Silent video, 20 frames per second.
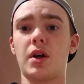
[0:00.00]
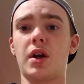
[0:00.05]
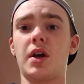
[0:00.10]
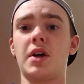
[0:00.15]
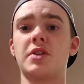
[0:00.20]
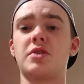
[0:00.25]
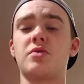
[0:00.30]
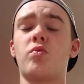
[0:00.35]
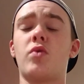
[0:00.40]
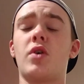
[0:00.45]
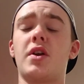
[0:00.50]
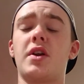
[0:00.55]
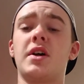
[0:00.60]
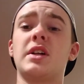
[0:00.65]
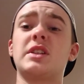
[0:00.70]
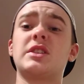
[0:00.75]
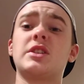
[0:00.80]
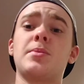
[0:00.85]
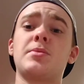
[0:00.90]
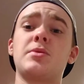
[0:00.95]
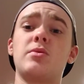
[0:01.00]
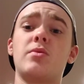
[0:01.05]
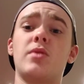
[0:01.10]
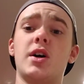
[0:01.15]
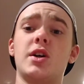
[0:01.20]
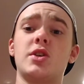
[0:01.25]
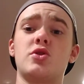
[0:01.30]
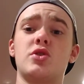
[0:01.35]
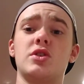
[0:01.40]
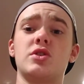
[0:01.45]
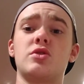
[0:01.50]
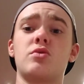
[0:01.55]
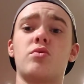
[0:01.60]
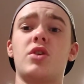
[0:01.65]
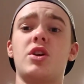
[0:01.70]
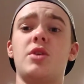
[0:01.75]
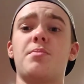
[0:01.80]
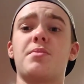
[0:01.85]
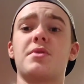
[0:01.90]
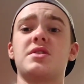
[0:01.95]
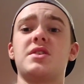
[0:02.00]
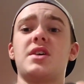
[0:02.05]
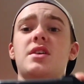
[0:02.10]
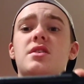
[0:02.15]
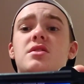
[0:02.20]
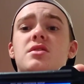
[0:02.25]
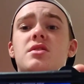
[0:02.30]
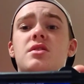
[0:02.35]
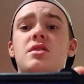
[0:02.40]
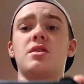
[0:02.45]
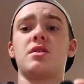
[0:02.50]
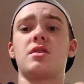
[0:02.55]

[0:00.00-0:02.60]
it's up to 120%. So